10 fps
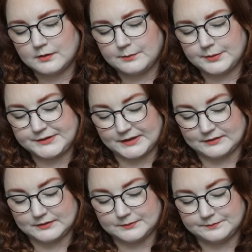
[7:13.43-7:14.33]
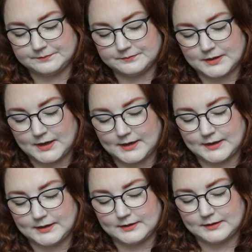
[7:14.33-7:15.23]
But yes,
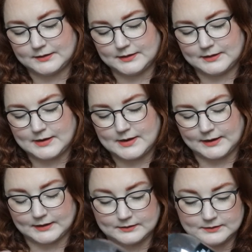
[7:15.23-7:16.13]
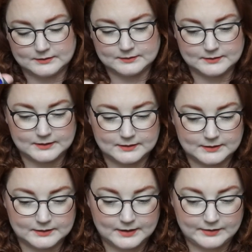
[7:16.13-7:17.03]
I did like it, and
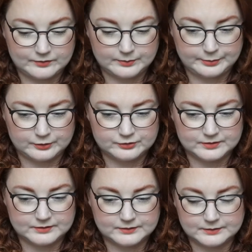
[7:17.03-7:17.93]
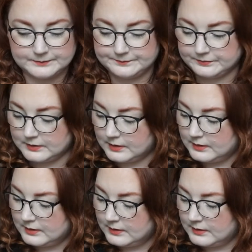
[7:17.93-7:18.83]
I have repurchased.
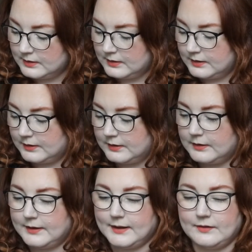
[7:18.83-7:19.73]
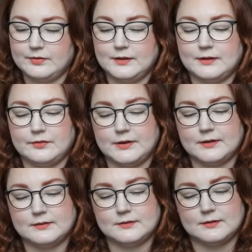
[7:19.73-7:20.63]
I have the
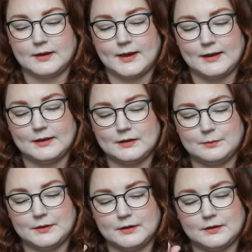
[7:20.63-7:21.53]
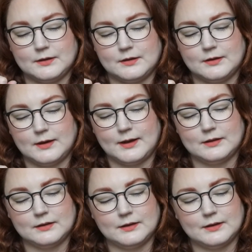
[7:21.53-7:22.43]
Davines
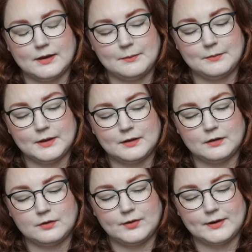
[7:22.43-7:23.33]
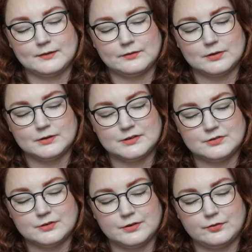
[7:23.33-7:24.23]
Alchemic Creative
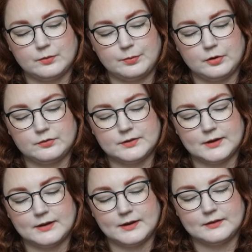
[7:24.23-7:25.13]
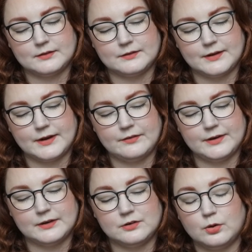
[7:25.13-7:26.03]
Conditioner for blonde and lightened hair
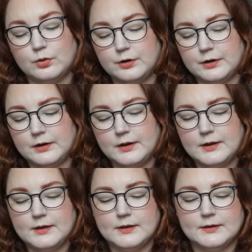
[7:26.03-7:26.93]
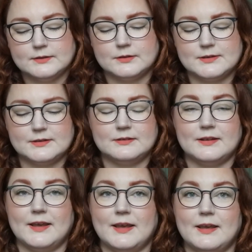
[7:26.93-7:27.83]
in coral. So this is
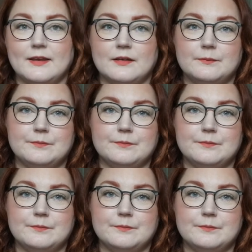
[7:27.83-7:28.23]
a